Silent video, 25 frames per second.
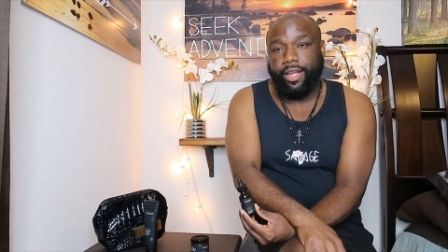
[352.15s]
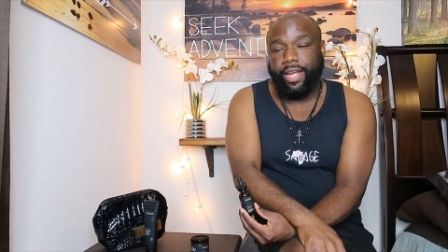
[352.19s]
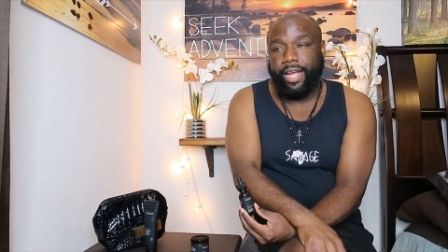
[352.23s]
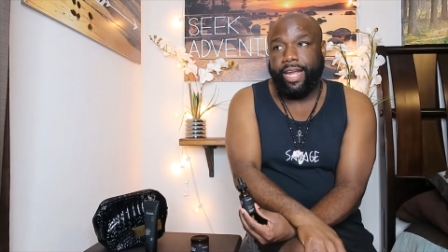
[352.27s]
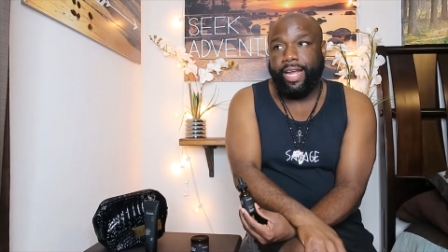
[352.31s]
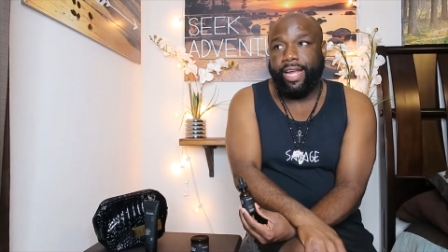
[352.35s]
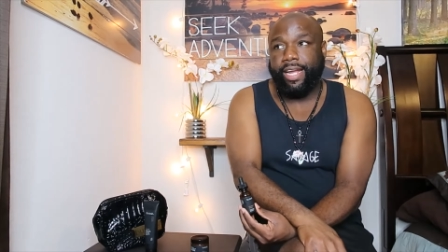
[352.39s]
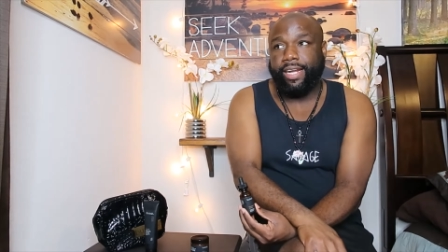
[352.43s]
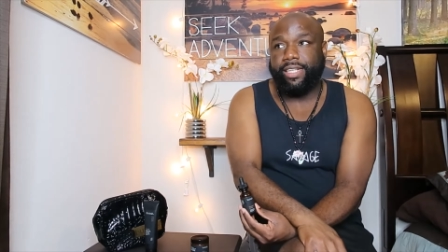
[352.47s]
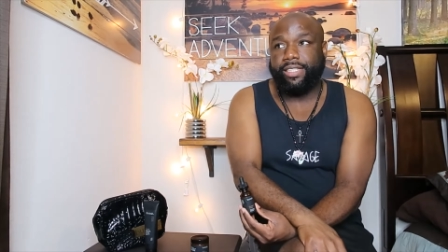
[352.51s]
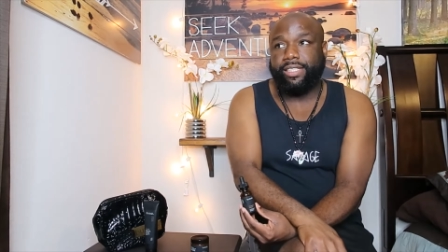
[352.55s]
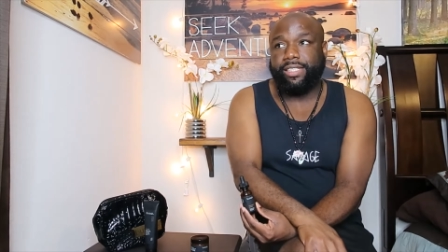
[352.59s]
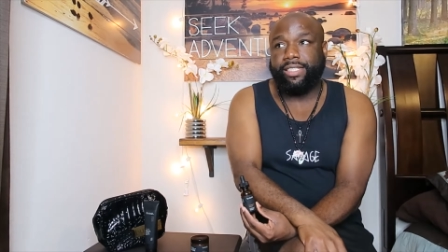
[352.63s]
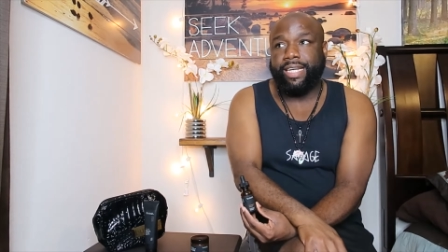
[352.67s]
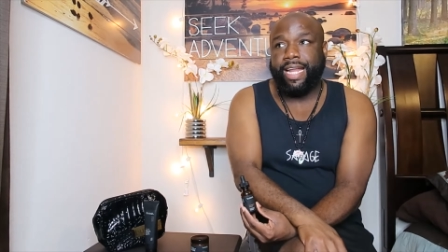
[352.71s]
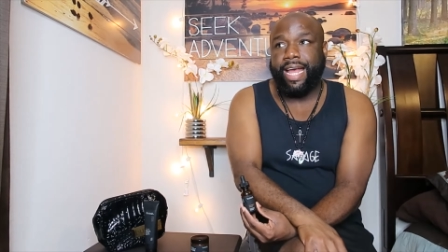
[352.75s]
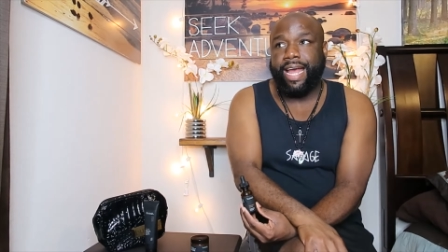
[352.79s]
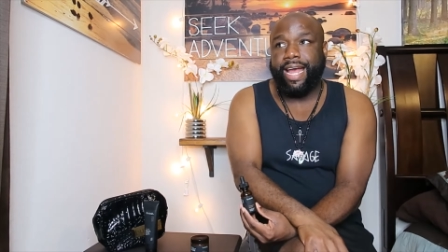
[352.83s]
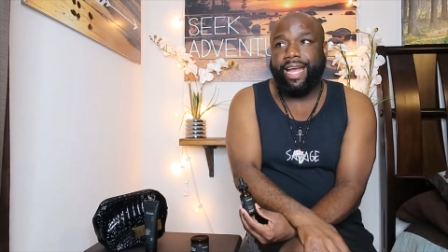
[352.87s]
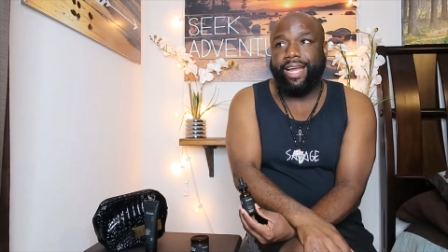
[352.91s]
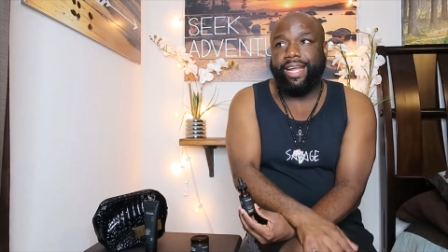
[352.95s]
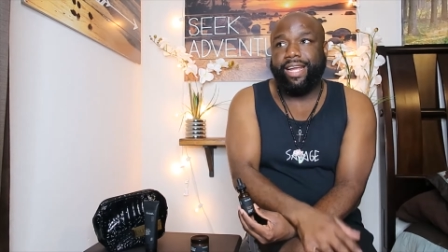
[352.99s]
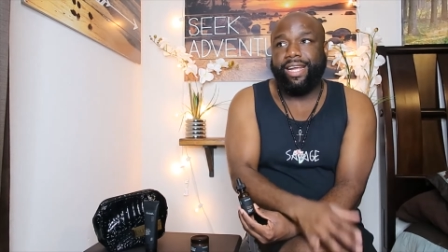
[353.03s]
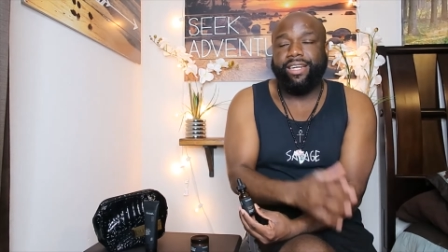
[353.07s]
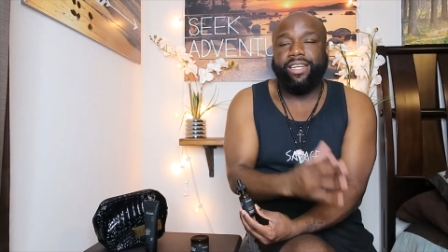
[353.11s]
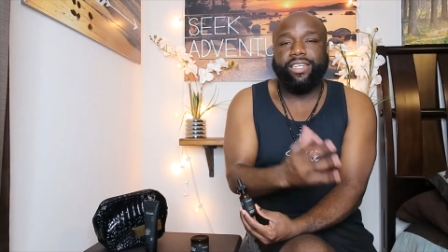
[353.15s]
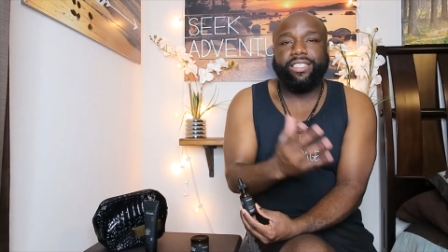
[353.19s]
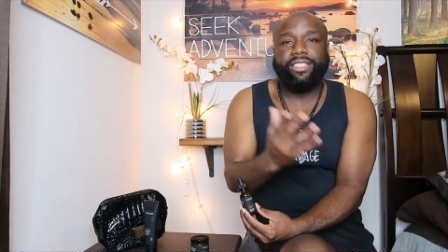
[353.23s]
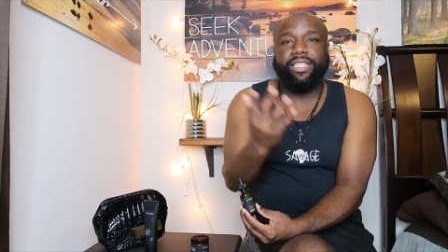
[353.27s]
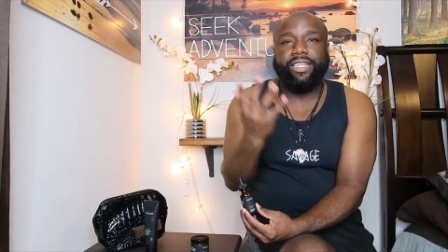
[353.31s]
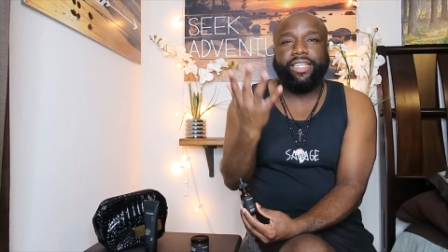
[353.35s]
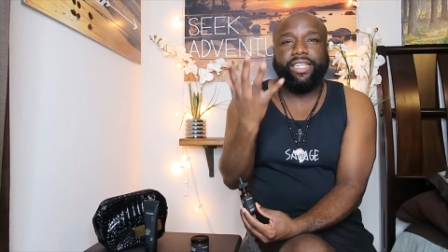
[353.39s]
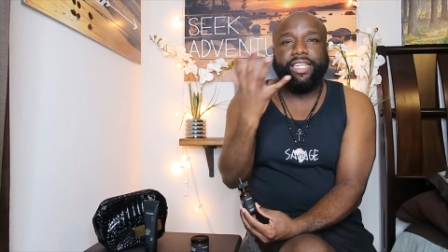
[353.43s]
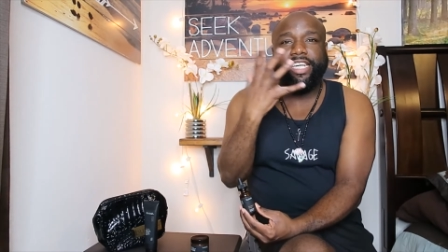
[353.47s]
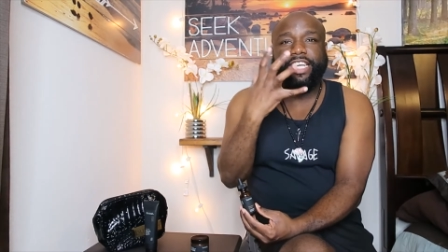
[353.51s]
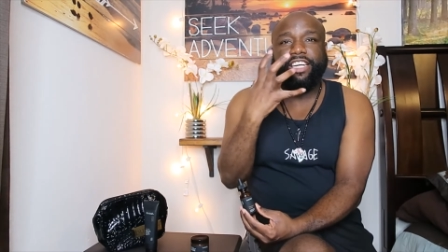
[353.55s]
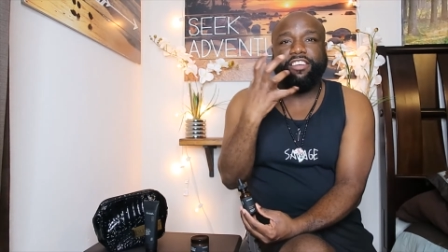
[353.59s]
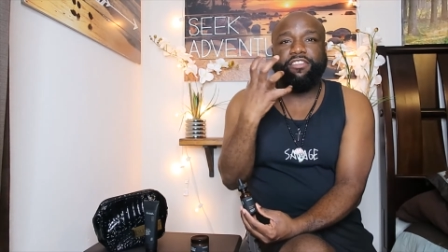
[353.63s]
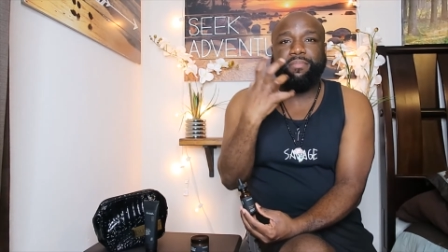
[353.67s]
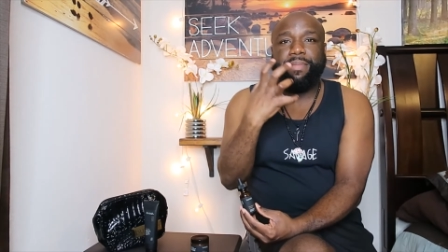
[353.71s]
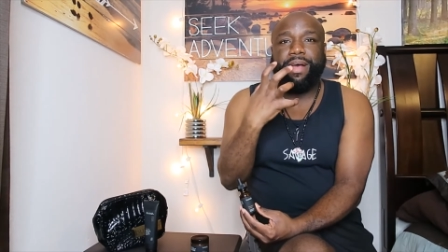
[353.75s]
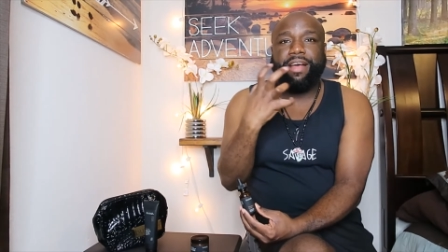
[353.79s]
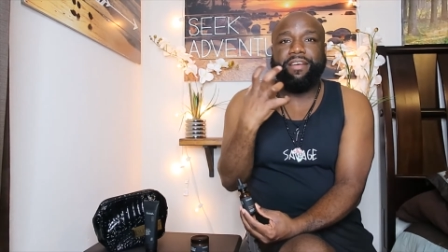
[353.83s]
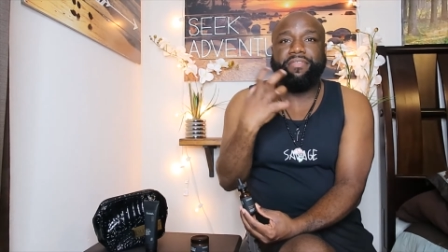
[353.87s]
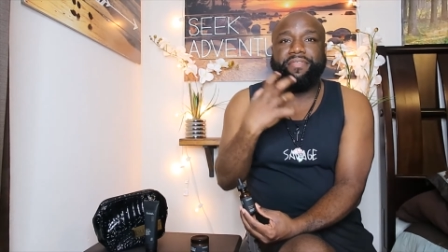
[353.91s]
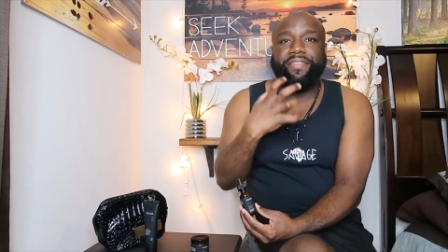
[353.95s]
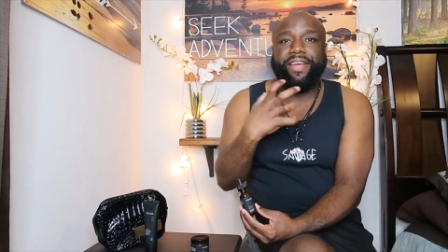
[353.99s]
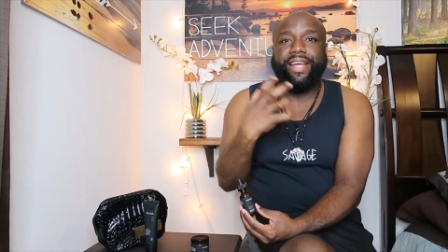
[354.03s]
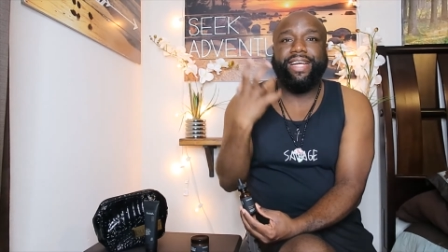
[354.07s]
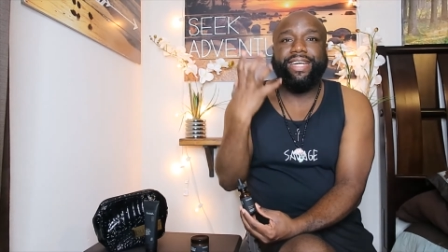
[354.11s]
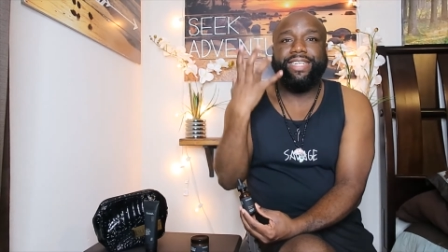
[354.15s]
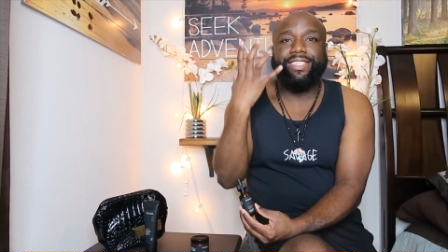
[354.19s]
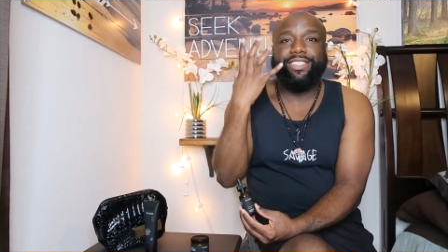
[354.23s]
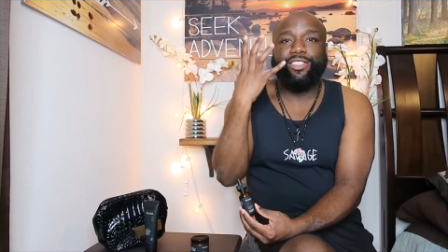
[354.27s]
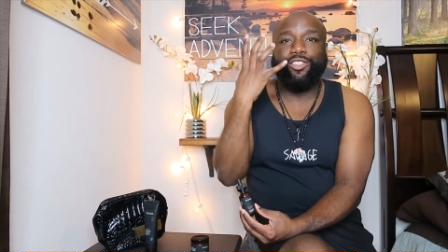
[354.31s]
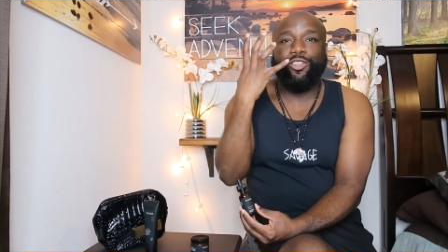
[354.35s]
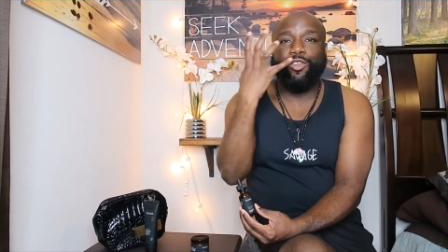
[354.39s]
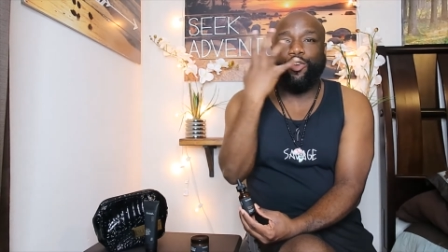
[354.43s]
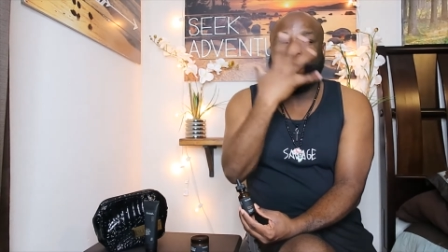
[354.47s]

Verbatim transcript: and it's not it doesn't leave my face